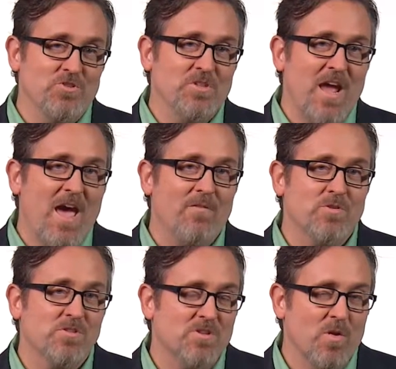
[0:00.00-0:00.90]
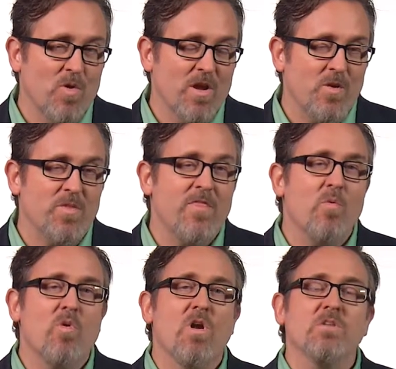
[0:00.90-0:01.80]
you should have when you start working within
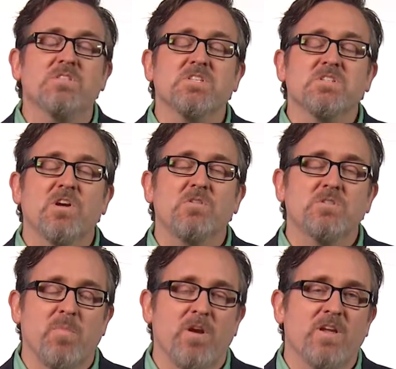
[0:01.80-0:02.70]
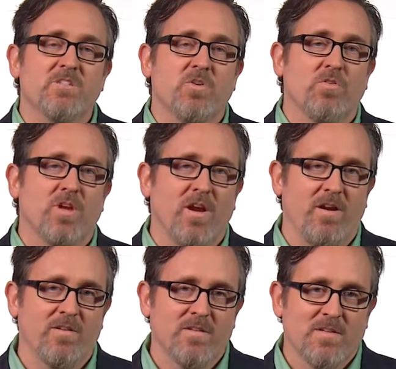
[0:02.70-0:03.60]
the world of Cisco SmartNet Total
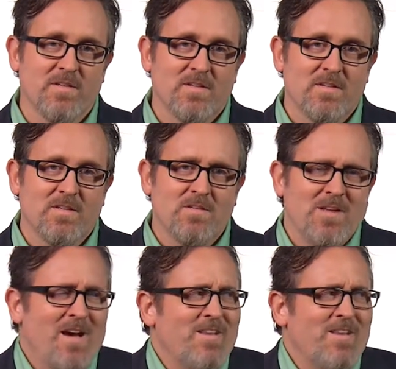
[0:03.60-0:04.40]
Care. So how